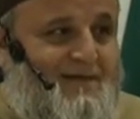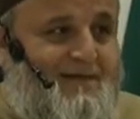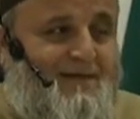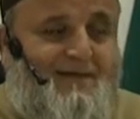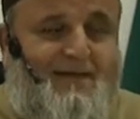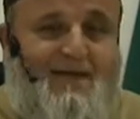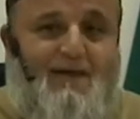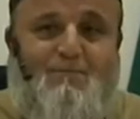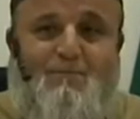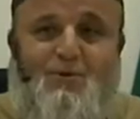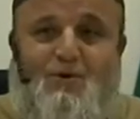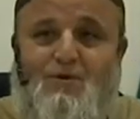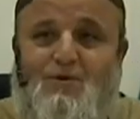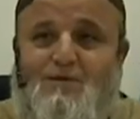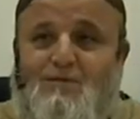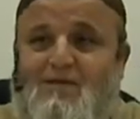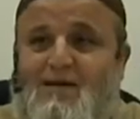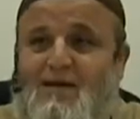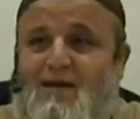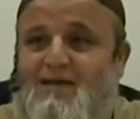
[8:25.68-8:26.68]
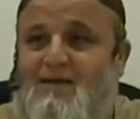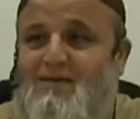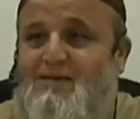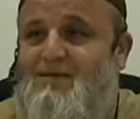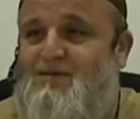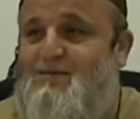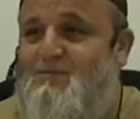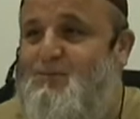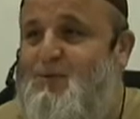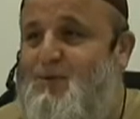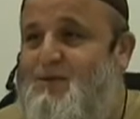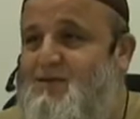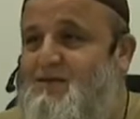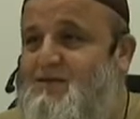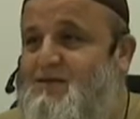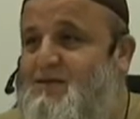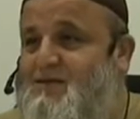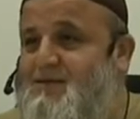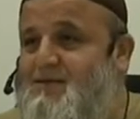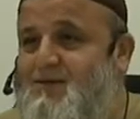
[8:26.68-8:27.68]
They
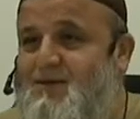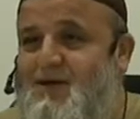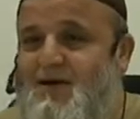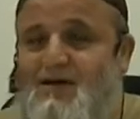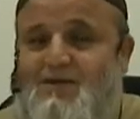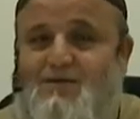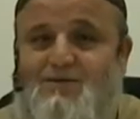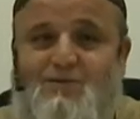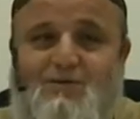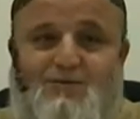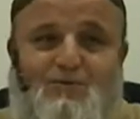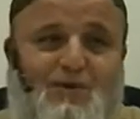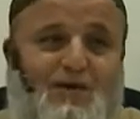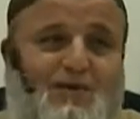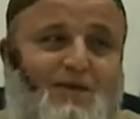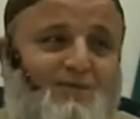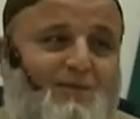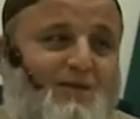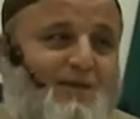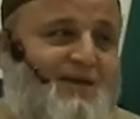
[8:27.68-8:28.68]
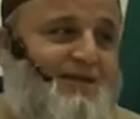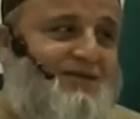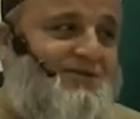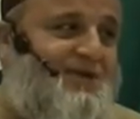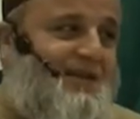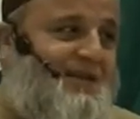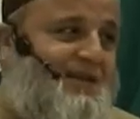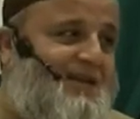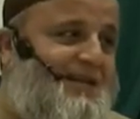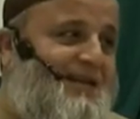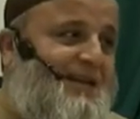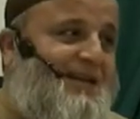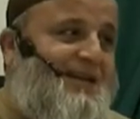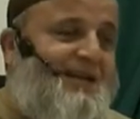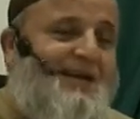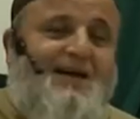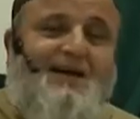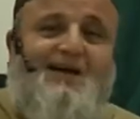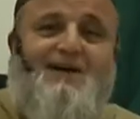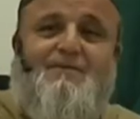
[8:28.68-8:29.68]
pointed together with each other, they
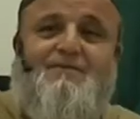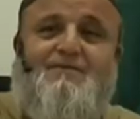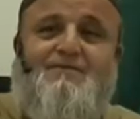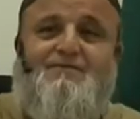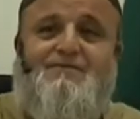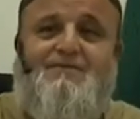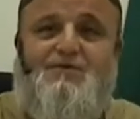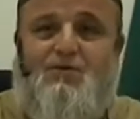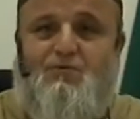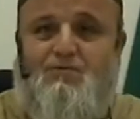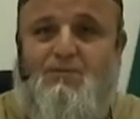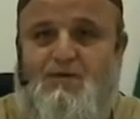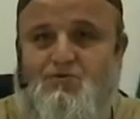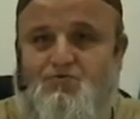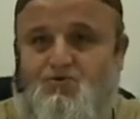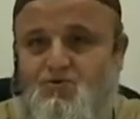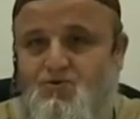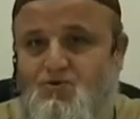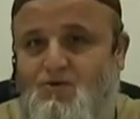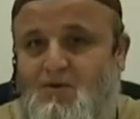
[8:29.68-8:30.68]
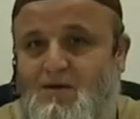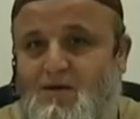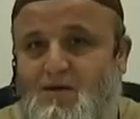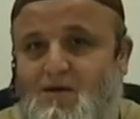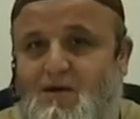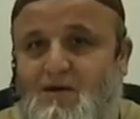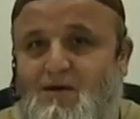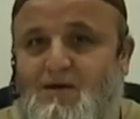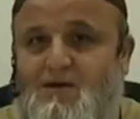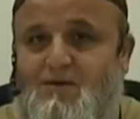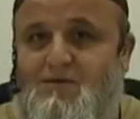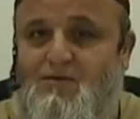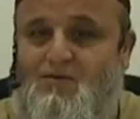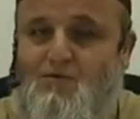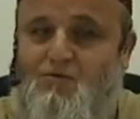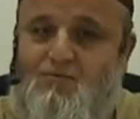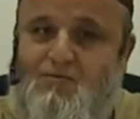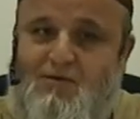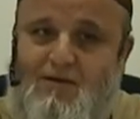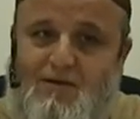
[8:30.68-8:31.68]
laugh so much.
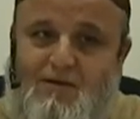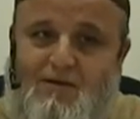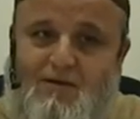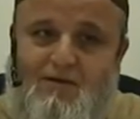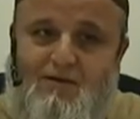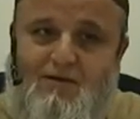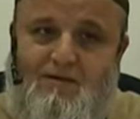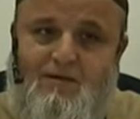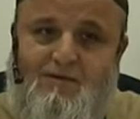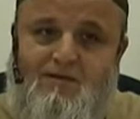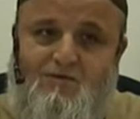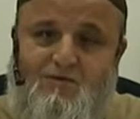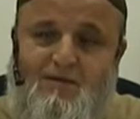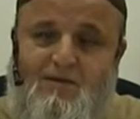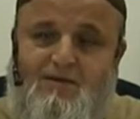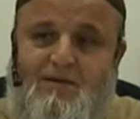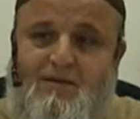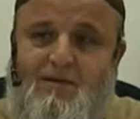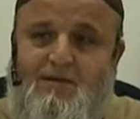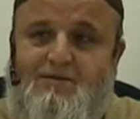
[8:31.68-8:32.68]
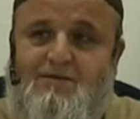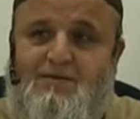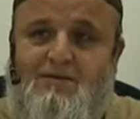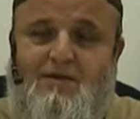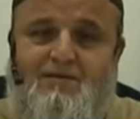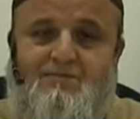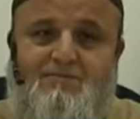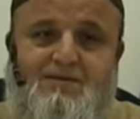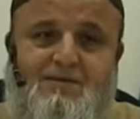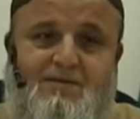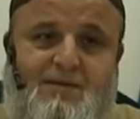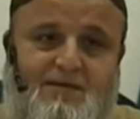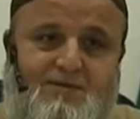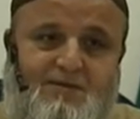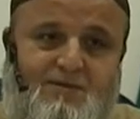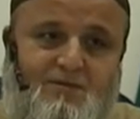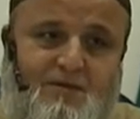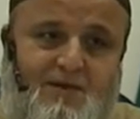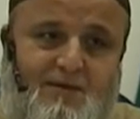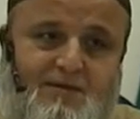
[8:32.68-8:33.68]
So Rasulullah sallallahu alaihi wasallam
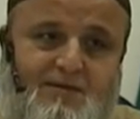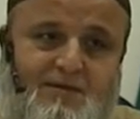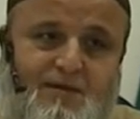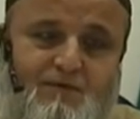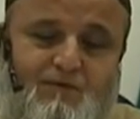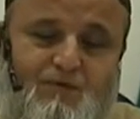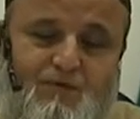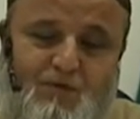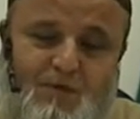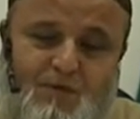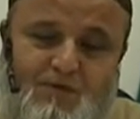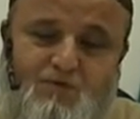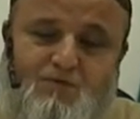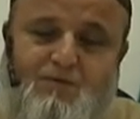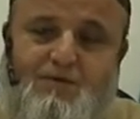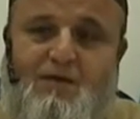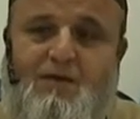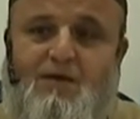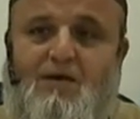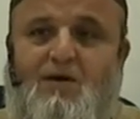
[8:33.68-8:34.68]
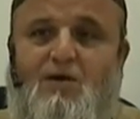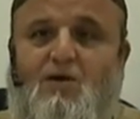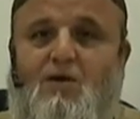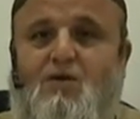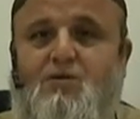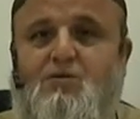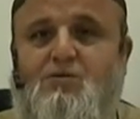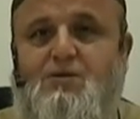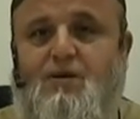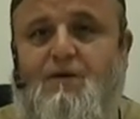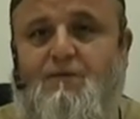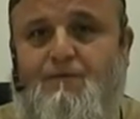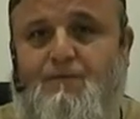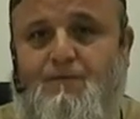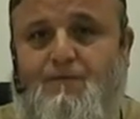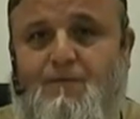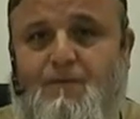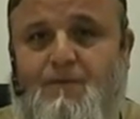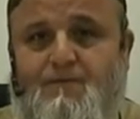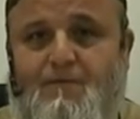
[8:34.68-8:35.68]
says to us, if you need to take your clothes
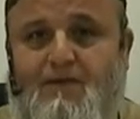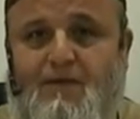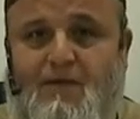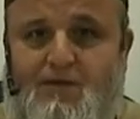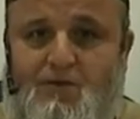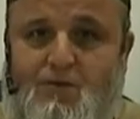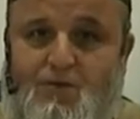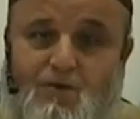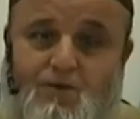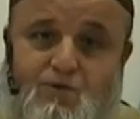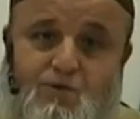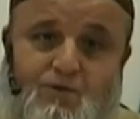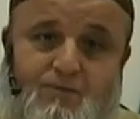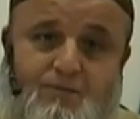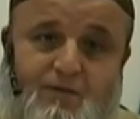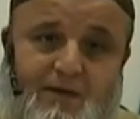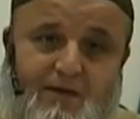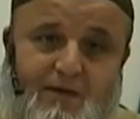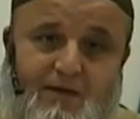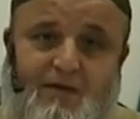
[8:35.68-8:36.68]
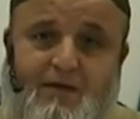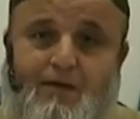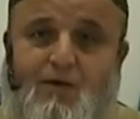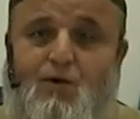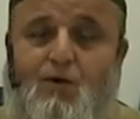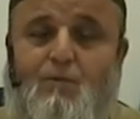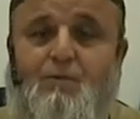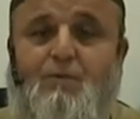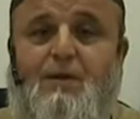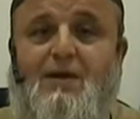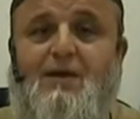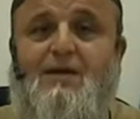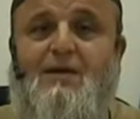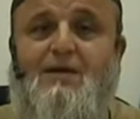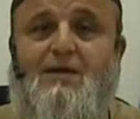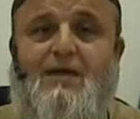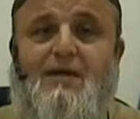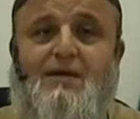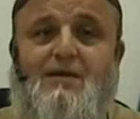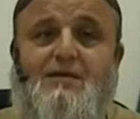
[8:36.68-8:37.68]
off, that you're going to be completely
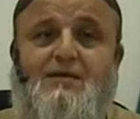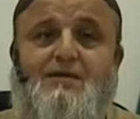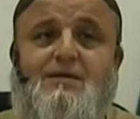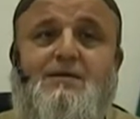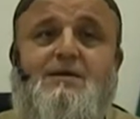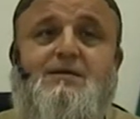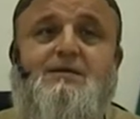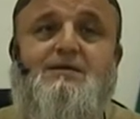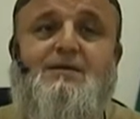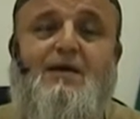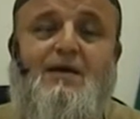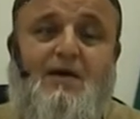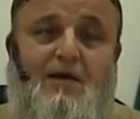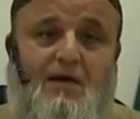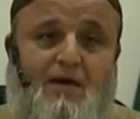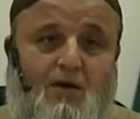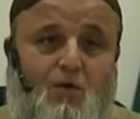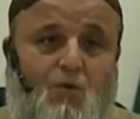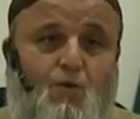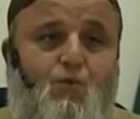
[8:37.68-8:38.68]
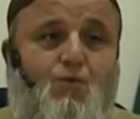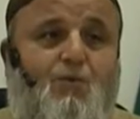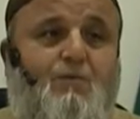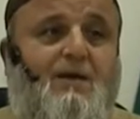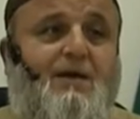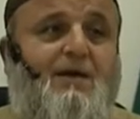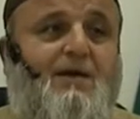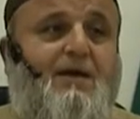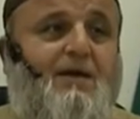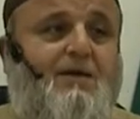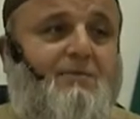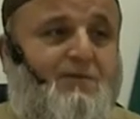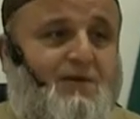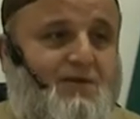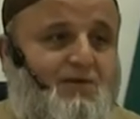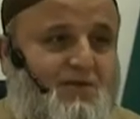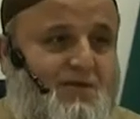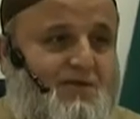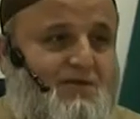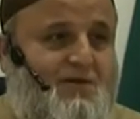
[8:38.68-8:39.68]
naked, say a'udhu billahi
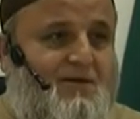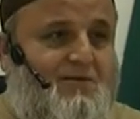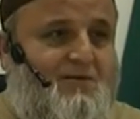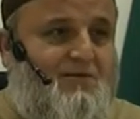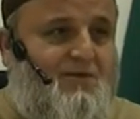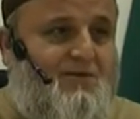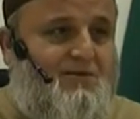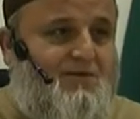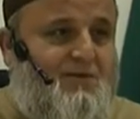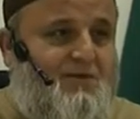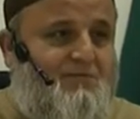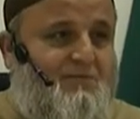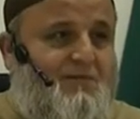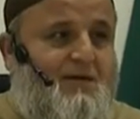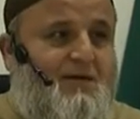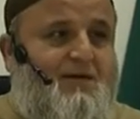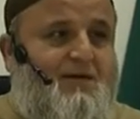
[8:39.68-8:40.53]
minash shaitanir rajim